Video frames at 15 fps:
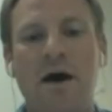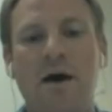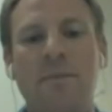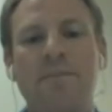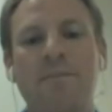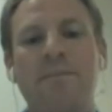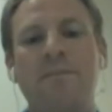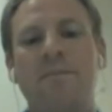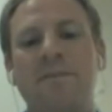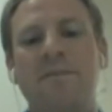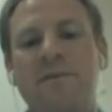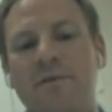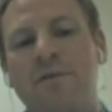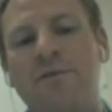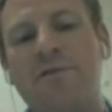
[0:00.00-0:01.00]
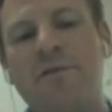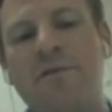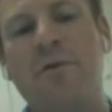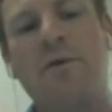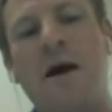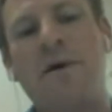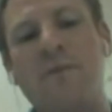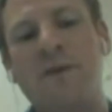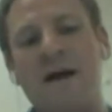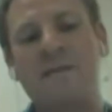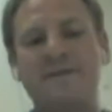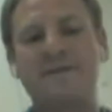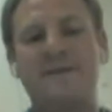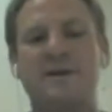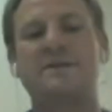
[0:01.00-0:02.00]
So when
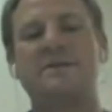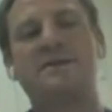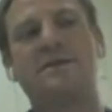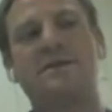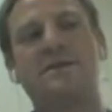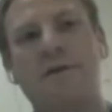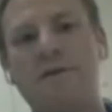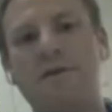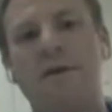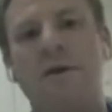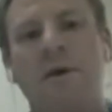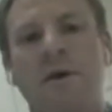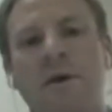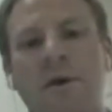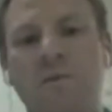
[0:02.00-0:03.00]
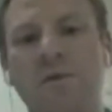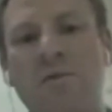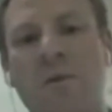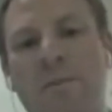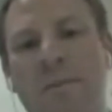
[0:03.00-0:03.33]
Optintelligence started, we